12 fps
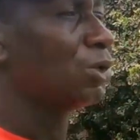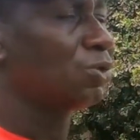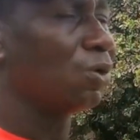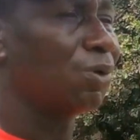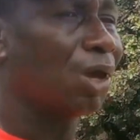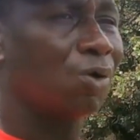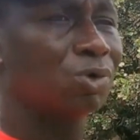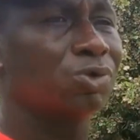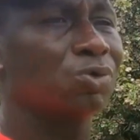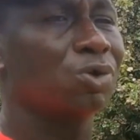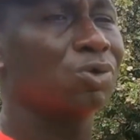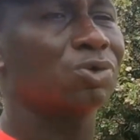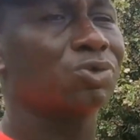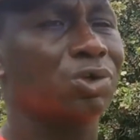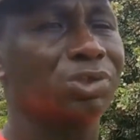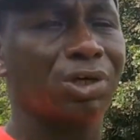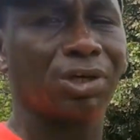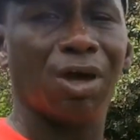So we are also going to
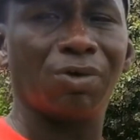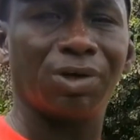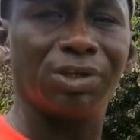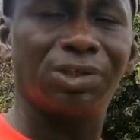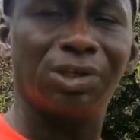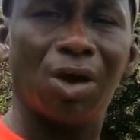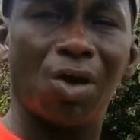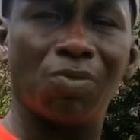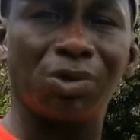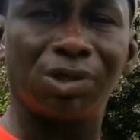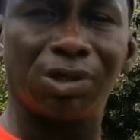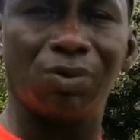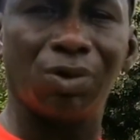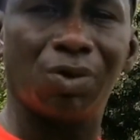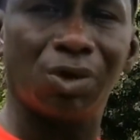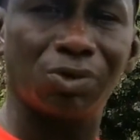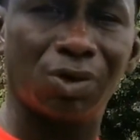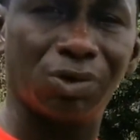source that out and see how much that will
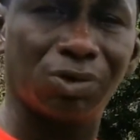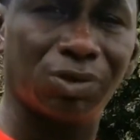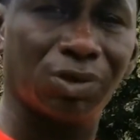cost us.